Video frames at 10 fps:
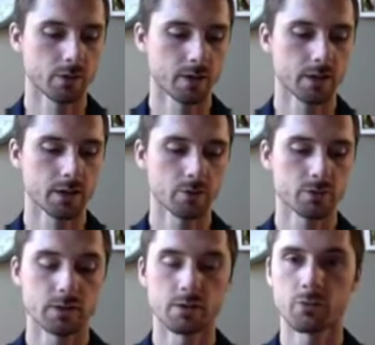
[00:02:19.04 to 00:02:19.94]
8 goes
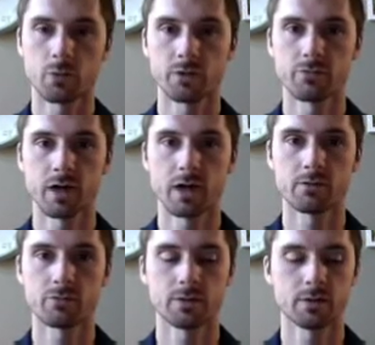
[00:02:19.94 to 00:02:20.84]
into 45
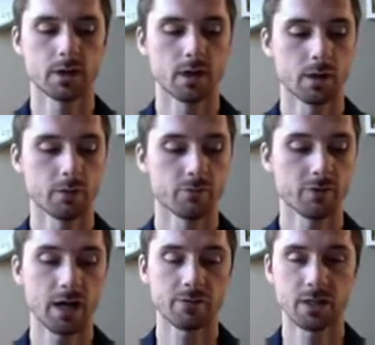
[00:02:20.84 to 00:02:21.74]

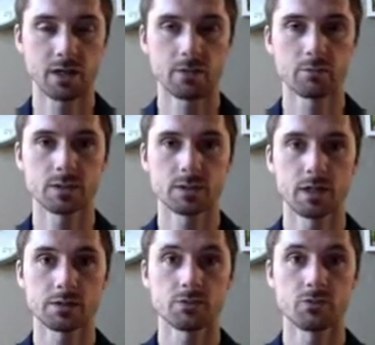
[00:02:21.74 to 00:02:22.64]
5 times,
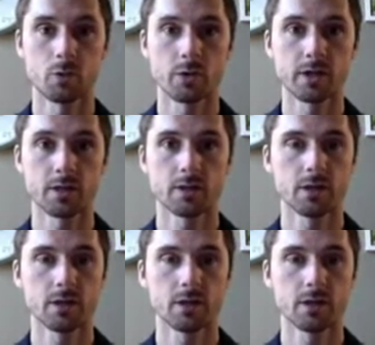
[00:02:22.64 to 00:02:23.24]
that's 40,